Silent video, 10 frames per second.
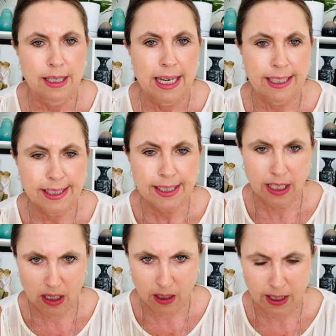Hence,
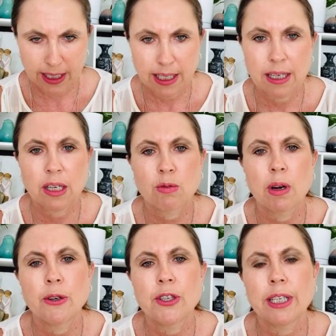I
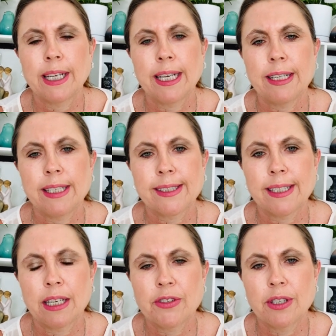wrote again
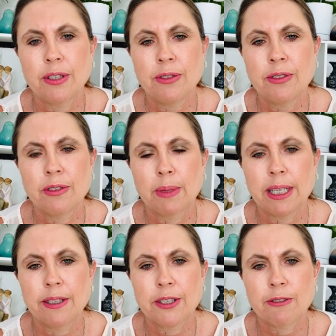yesterday afternoon to my
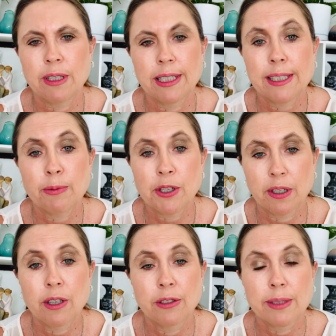industry list, which
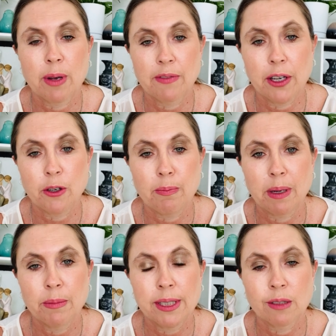includes my valued
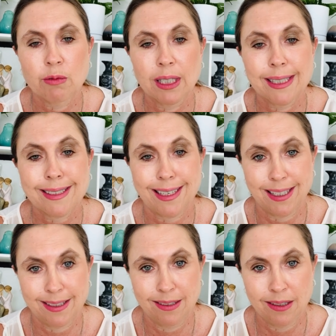members of Real Estate
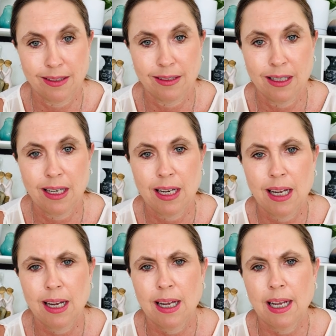Excellence,
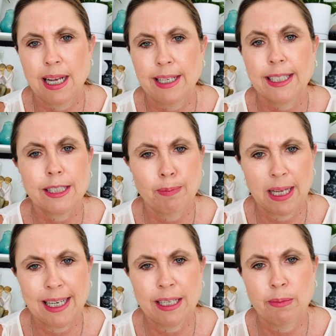and
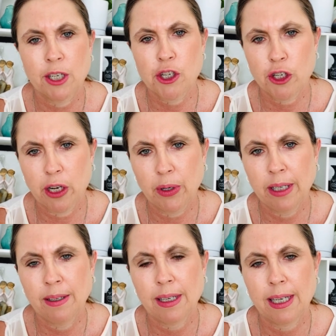explained by
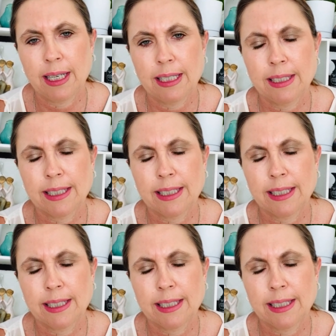showing, and